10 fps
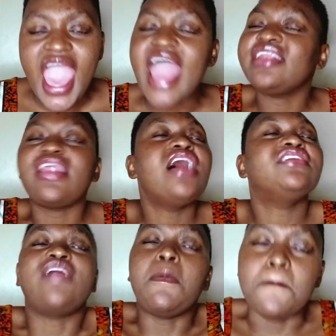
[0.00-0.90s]
and
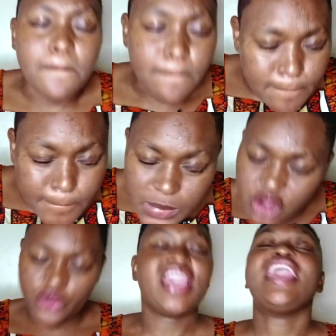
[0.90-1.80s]

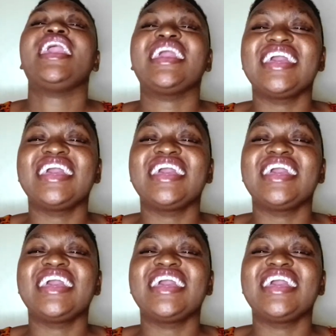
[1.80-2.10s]
smoking